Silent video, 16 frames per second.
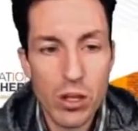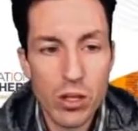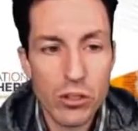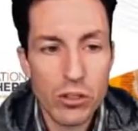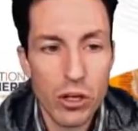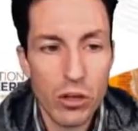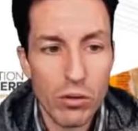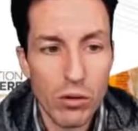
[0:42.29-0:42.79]

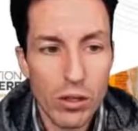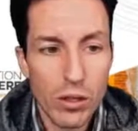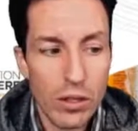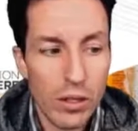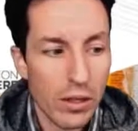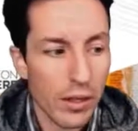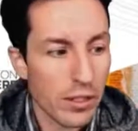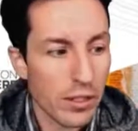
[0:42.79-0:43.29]
So
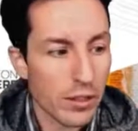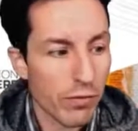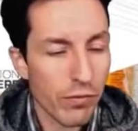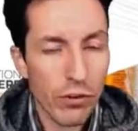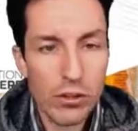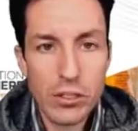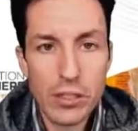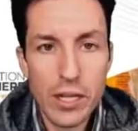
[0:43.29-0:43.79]
let's
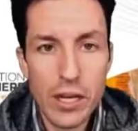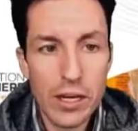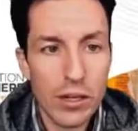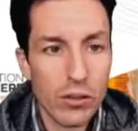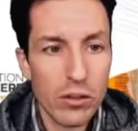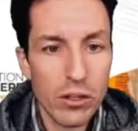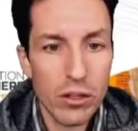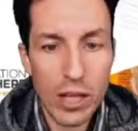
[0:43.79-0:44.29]
first take a
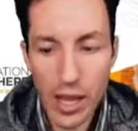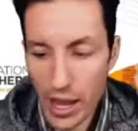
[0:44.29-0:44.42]
look